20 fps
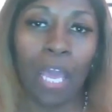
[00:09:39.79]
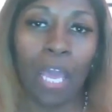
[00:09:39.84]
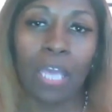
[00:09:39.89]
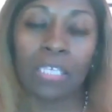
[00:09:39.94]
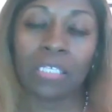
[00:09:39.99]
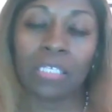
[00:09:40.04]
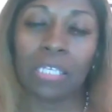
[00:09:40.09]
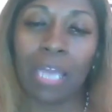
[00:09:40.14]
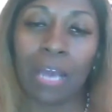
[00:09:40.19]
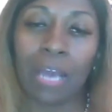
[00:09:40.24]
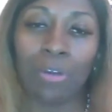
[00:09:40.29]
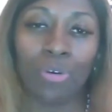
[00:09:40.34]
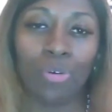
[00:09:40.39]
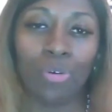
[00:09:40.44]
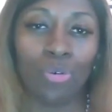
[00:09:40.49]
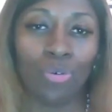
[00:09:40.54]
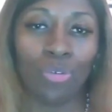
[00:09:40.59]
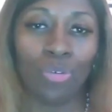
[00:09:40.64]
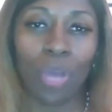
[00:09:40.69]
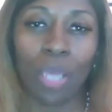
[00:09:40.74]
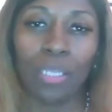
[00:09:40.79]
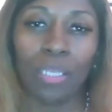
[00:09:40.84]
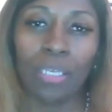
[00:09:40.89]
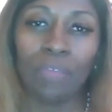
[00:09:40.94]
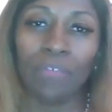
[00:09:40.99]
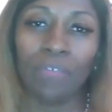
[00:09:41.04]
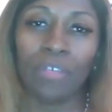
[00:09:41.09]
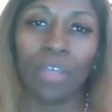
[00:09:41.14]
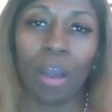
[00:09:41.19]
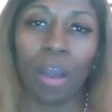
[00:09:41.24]
It's not cool. Y'all
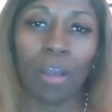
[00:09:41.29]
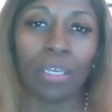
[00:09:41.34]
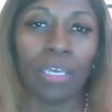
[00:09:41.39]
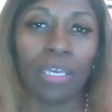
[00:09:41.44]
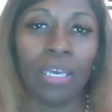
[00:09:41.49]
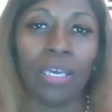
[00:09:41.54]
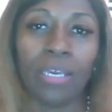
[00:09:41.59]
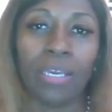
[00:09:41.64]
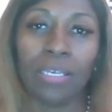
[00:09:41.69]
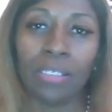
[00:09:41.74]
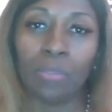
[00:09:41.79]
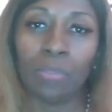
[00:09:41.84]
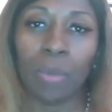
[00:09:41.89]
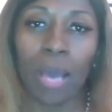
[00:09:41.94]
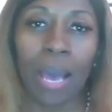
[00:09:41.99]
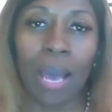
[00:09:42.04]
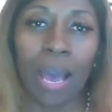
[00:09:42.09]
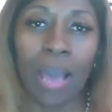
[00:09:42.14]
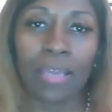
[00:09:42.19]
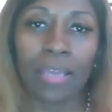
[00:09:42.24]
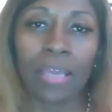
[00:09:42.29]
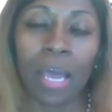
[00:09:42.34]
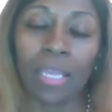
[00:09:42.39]
leaving y'all kids behind.